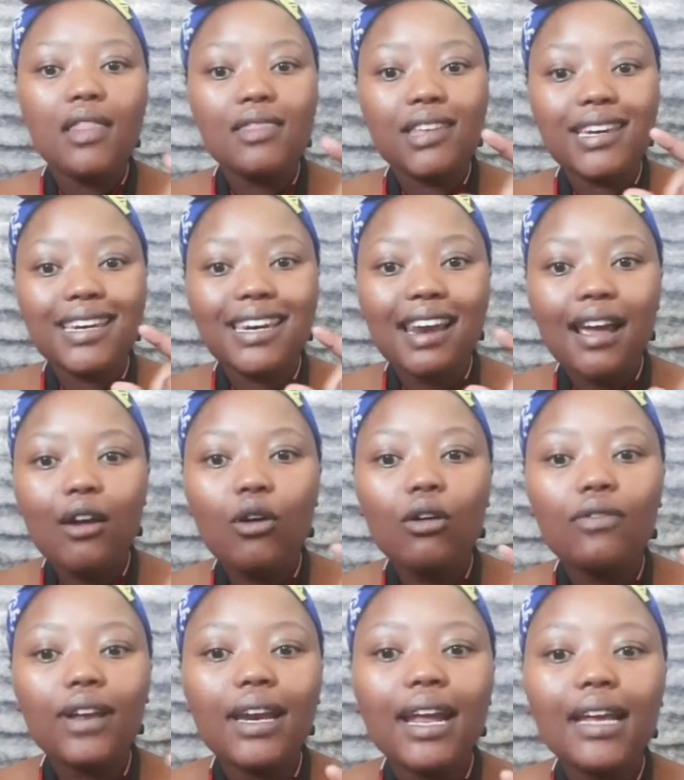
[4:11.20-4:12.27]
the lack
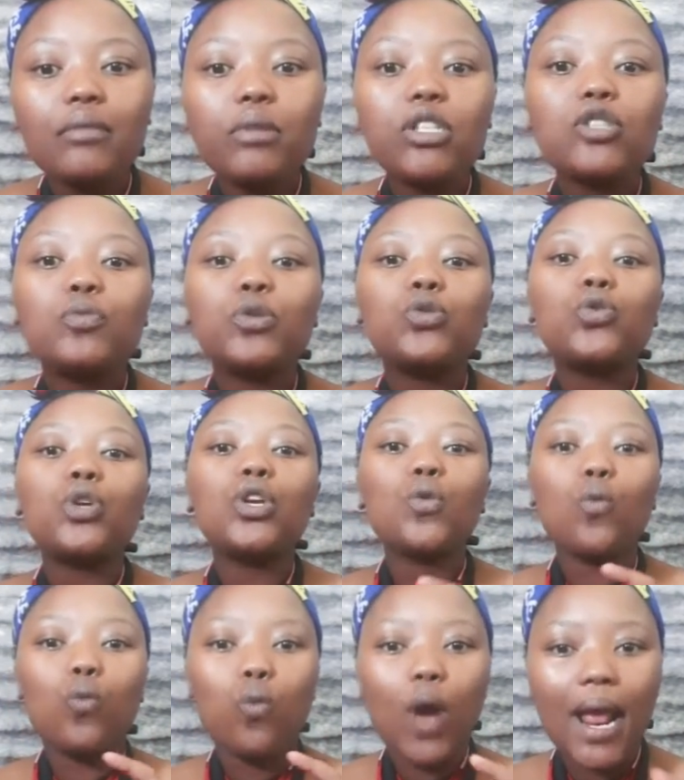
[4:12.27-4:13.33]
of alignment between
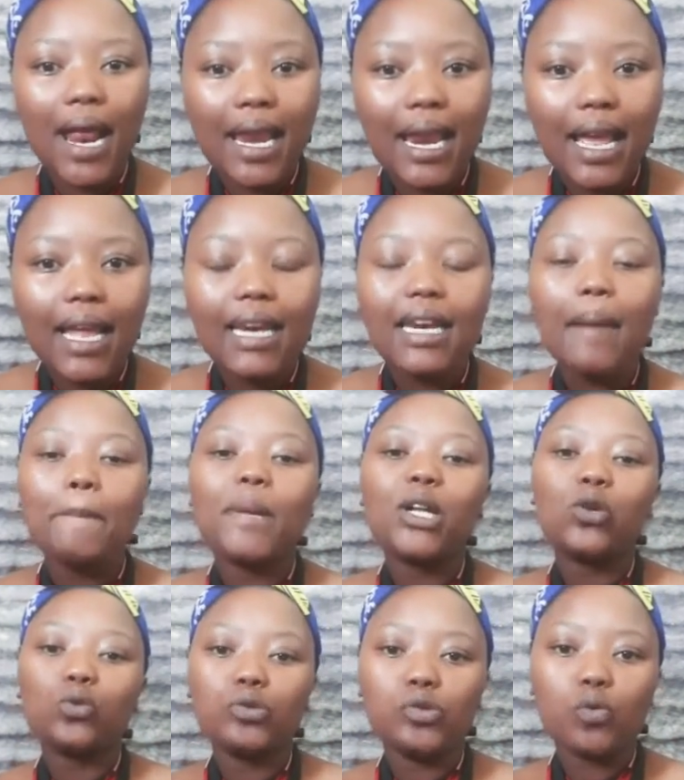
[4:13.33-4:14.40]
when
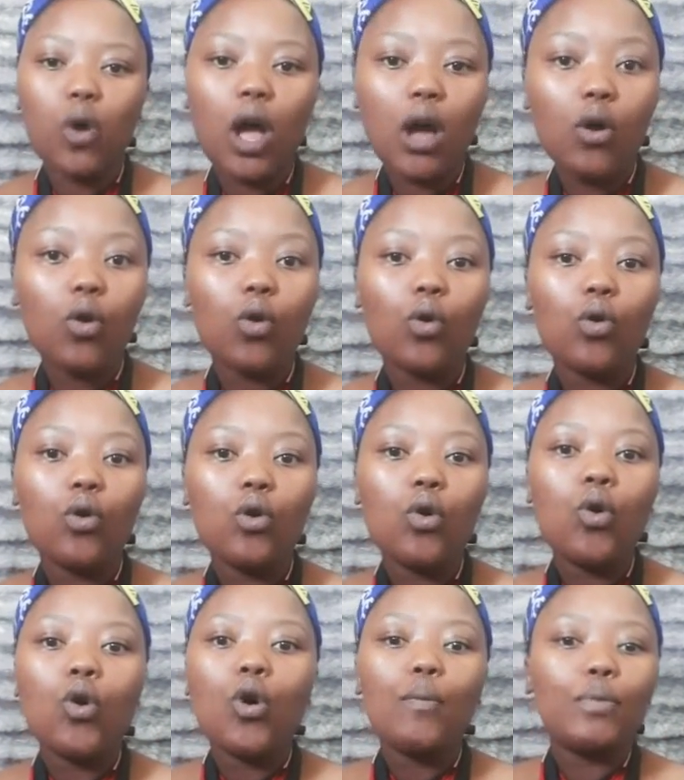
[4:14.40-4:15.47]
namadlos wako
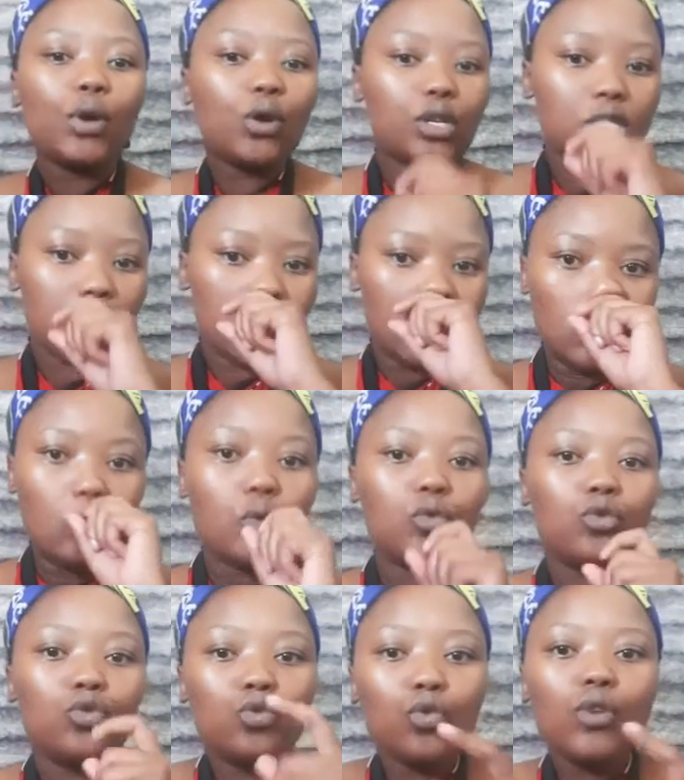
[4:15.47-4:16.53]
because you
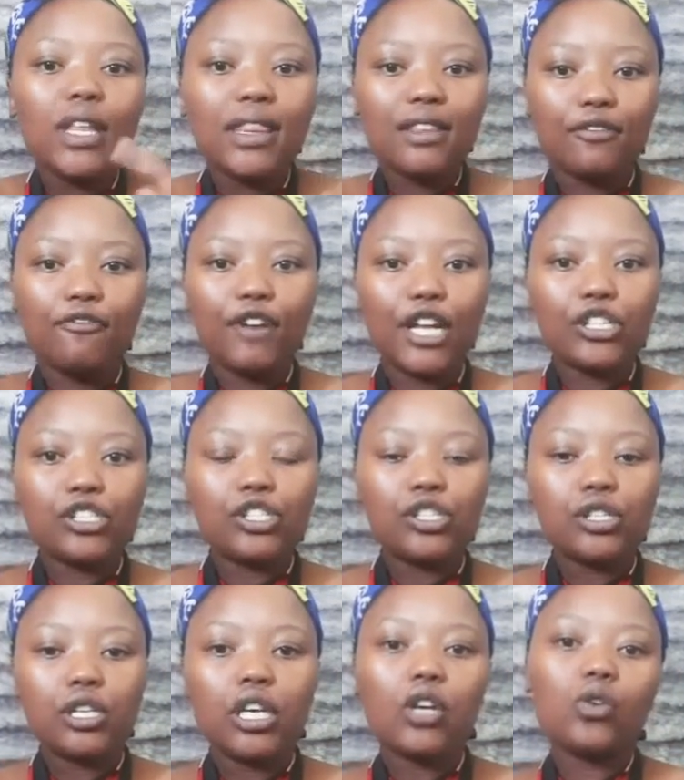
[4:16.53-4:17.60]
you in the flesh
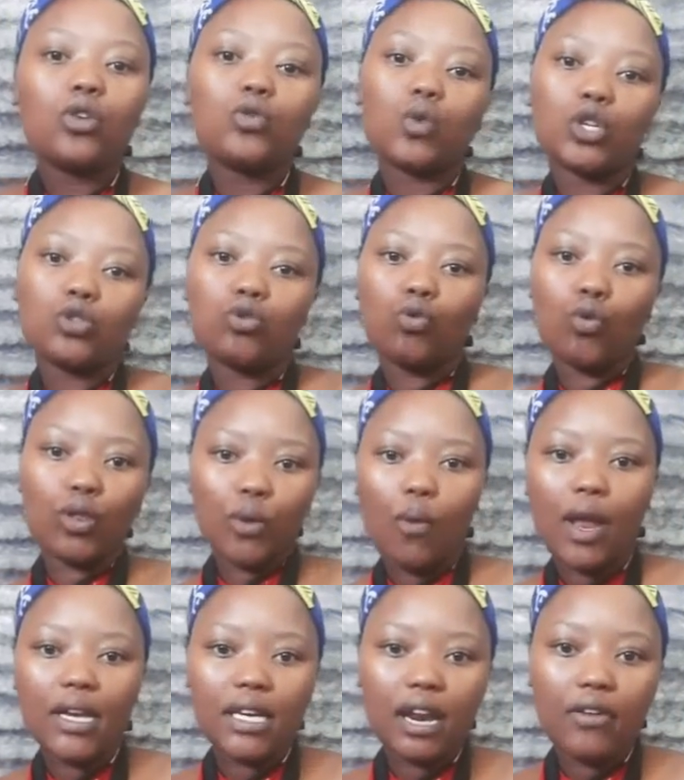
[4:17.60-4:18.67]
cannot want to go the
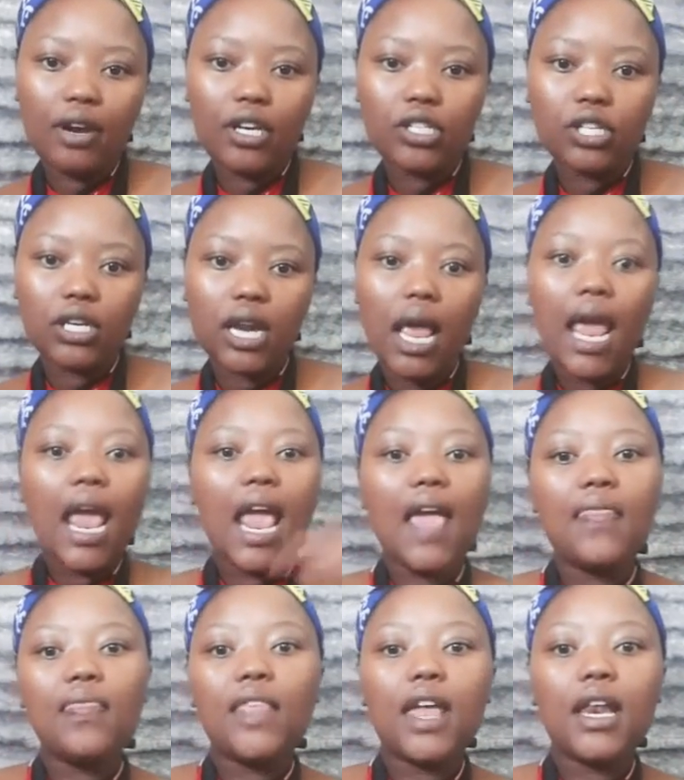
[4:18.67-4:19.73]
one direction
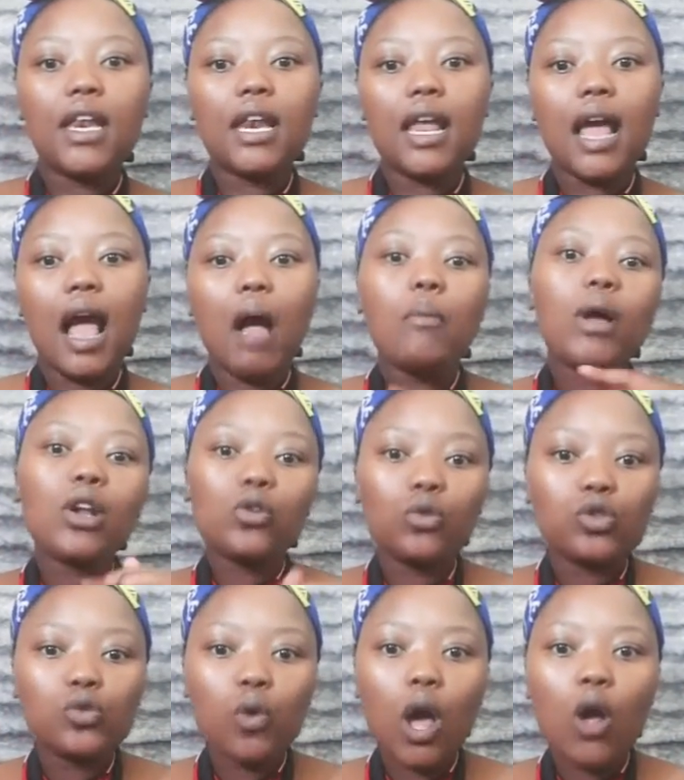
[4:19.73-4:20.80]
and then
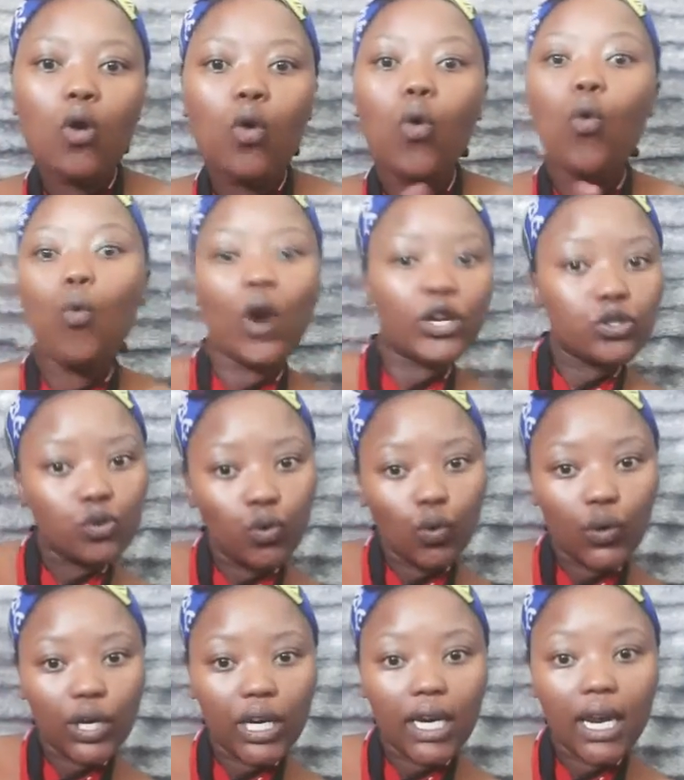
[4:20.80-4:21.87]
amadlozi want to
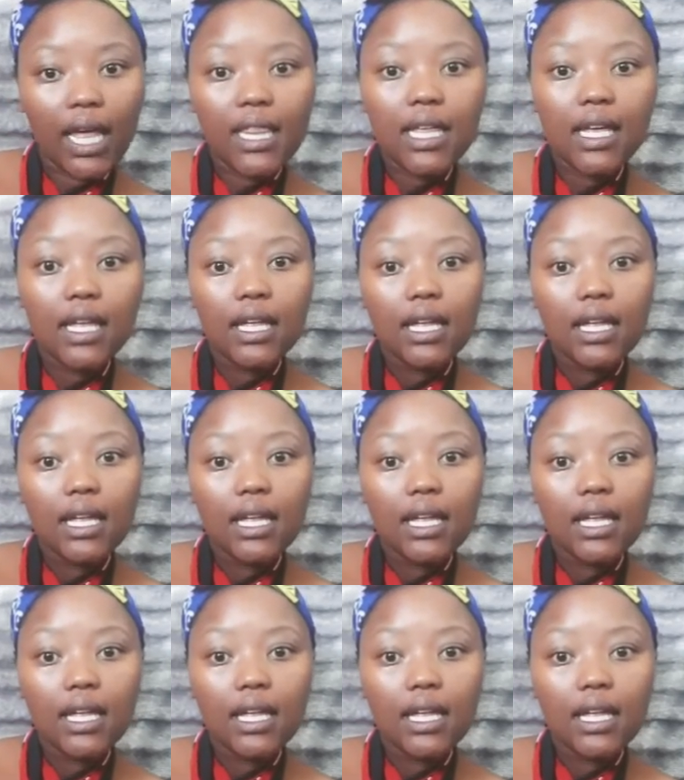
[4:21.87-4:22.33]
go in another